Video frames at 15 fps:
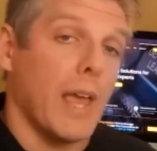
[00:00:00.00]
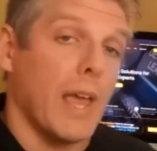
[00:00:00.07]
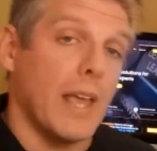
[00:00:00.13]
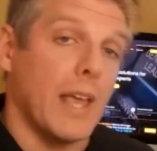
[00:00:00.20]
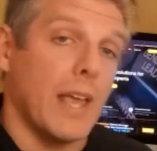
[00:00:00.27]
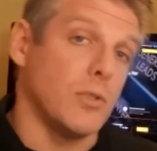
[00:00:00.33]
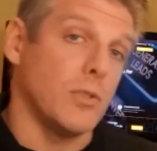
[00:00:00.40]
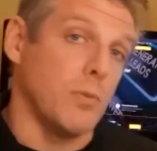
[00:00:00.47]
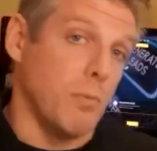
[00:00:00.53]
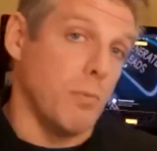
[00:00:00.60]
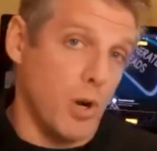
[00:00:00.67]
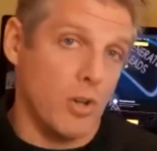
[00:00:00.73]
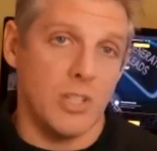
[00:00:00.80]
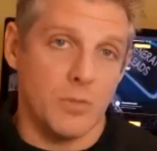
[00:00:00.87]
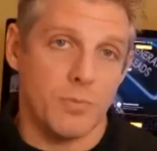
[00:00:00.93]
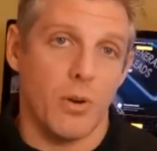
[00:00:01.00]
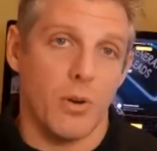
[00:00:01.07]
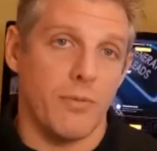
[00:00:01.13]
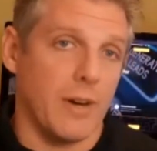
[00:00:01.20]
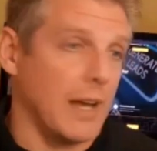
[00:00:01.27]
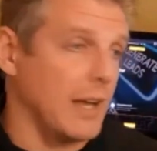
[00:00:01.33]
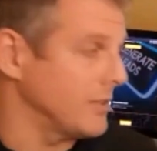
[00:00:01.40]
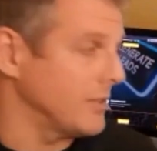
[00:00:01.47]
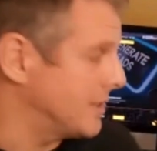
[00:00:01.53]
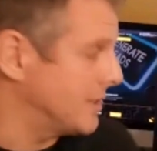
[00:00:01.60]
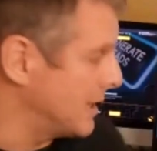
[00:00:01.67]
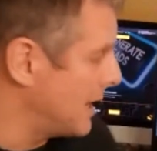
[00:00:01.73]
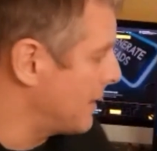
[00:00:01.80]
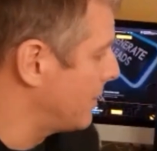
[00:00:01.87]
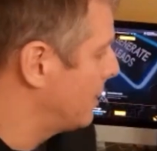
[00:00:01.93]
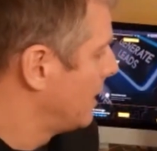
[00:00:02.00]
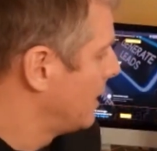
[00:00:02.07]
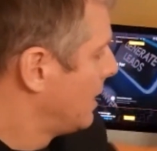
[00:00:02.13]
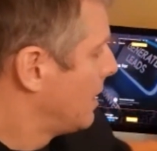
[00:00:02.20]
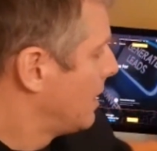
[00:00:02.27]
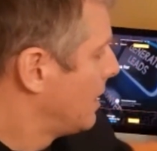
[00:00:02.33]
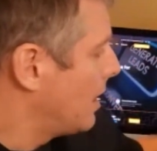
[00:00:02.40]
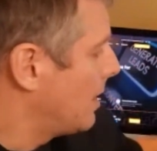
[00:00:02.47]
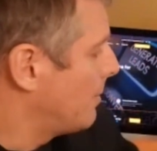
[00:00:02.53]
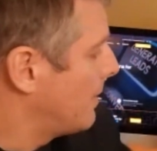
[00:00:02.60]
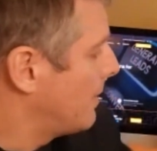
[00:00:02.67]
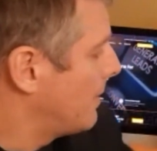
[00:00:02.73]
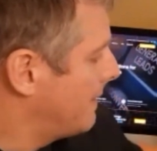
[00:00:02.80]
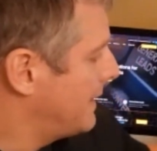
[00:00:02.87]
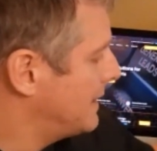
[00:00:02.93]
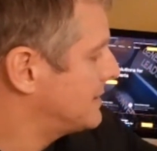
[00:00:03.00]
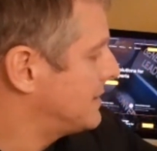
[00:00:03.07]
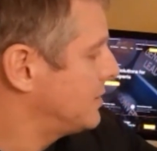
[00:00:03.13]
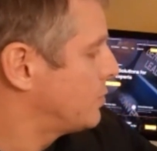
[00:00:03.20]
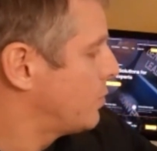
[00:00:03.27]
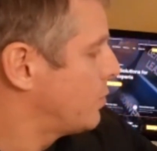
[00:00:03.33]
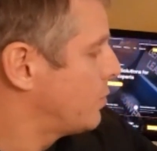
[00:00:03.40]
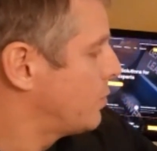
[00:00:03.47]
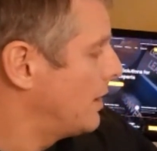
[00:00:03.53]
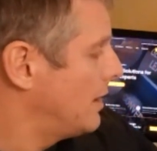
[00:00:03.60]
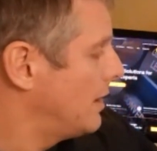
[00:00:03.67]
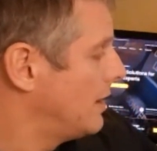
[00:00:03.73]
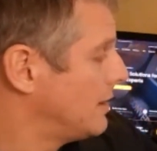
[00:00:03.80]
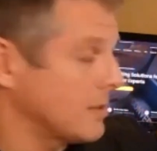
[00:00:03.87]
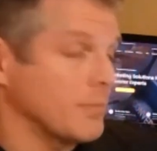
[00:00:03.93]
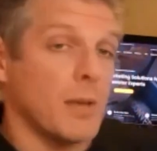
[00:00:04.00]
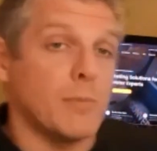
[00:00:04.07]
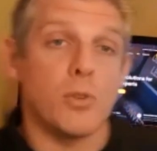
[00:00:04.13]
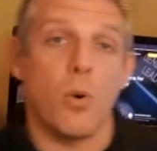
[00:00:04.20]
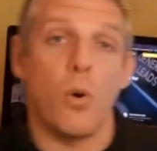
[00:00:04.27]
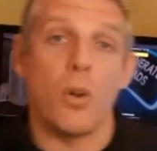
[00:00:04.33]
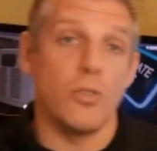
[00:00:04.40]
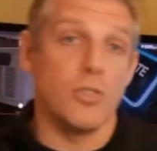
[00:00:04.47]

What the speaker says: ways to merge these profiles together. This is one. Sometimes they're